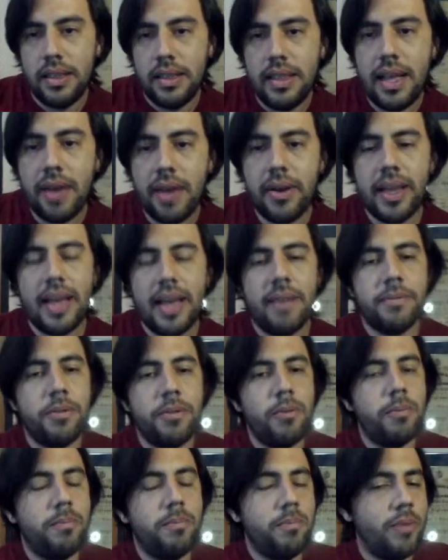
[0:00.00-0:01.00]
Now I have
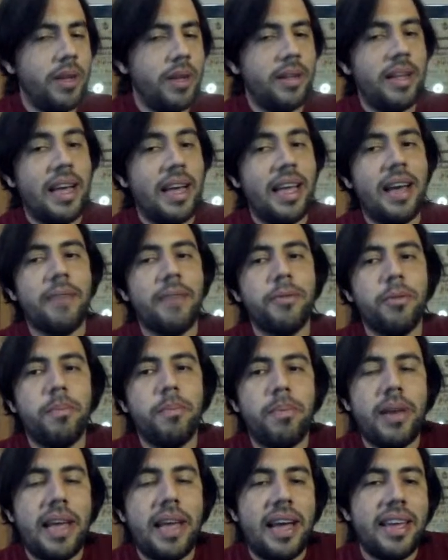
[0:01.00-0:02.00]
to, well, I have to
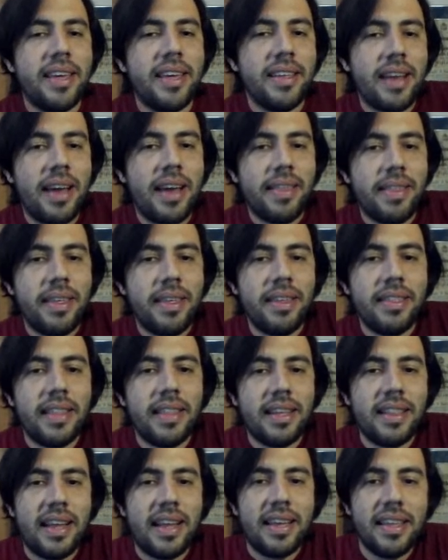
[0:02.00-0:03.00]
play. I think
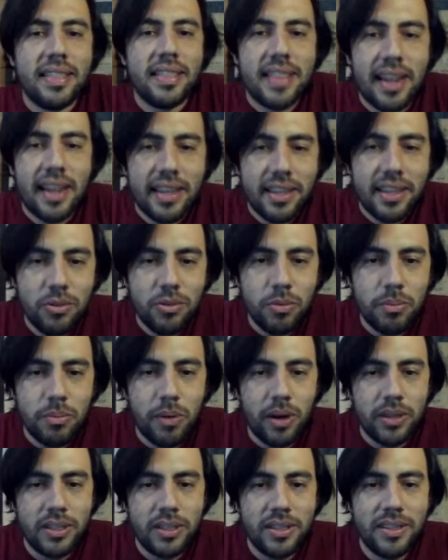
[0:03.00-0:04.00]
that I am talking too
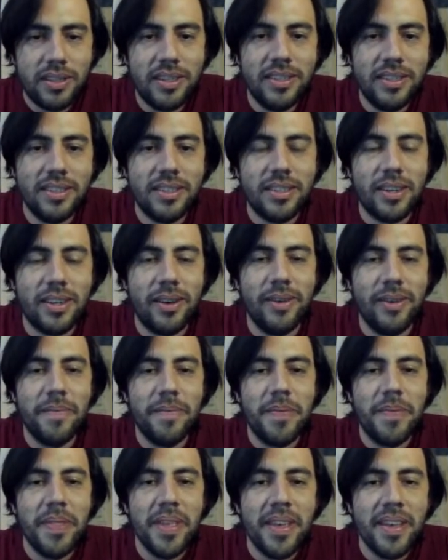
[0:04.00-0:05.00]
much. So
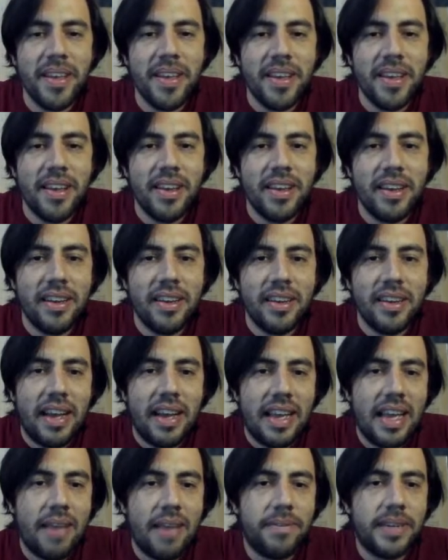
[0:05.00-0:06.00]

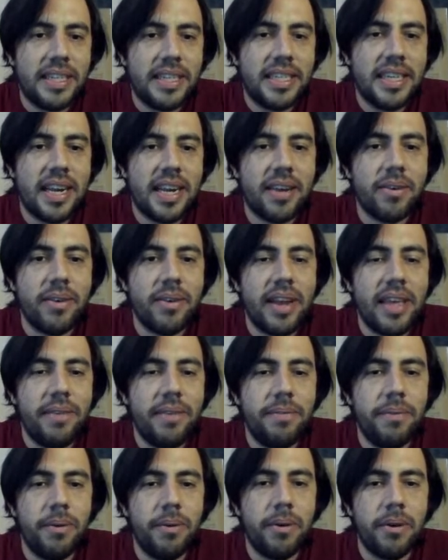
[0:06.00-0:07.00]
I have a check on
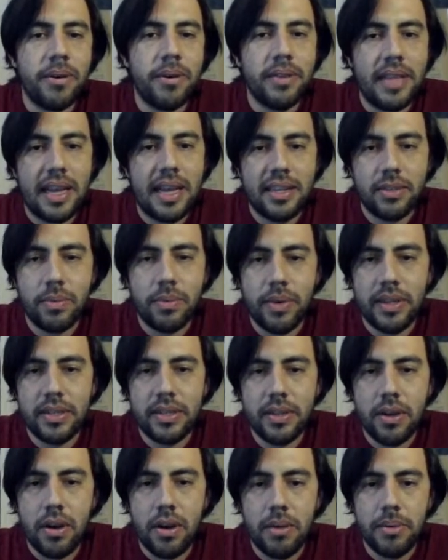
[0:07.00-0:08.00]
a4. That square
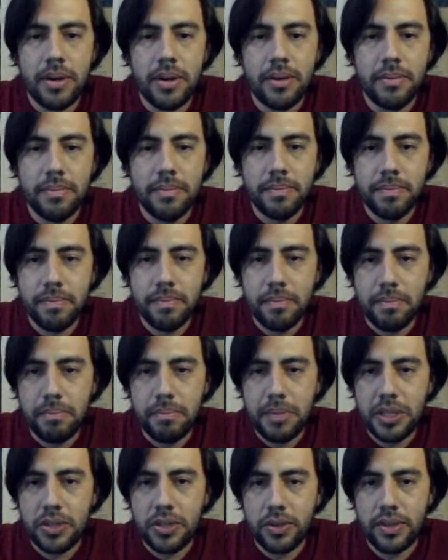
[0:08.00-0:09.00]
is covered.
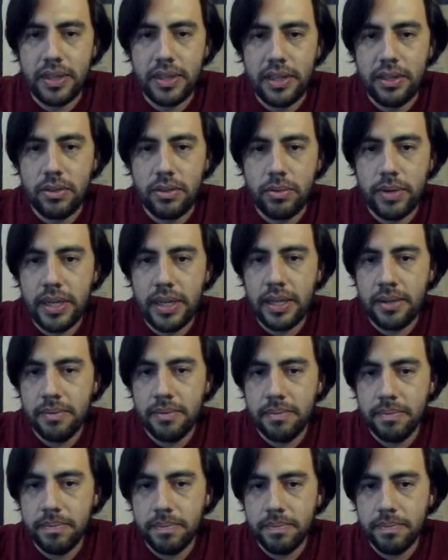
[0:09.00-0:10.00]
Bishop e3
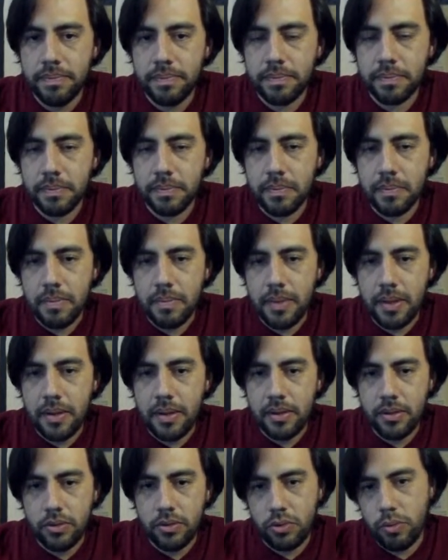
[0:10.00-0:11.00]

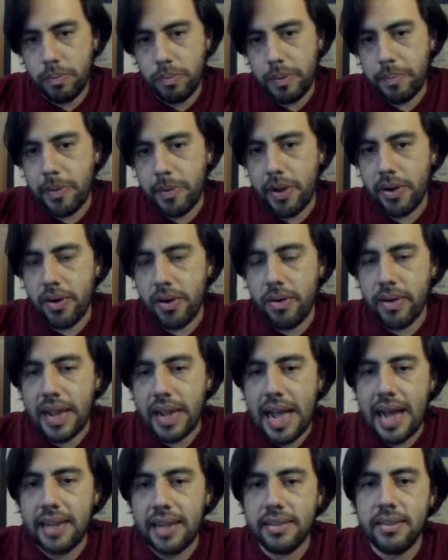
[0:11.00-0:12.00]
to prepare long
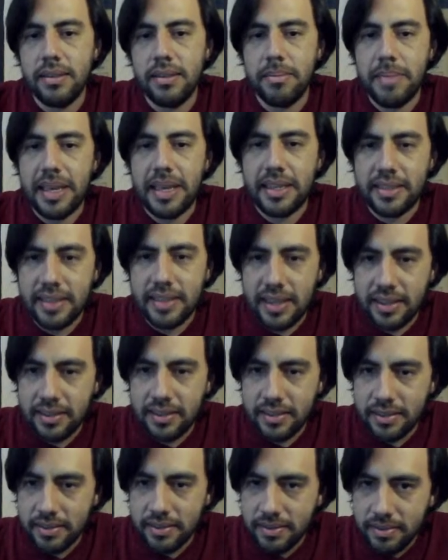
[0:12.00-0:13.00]
castle. Makes
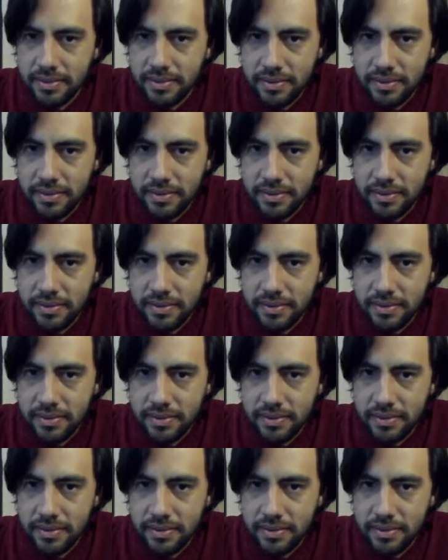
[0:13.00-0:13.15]
sense.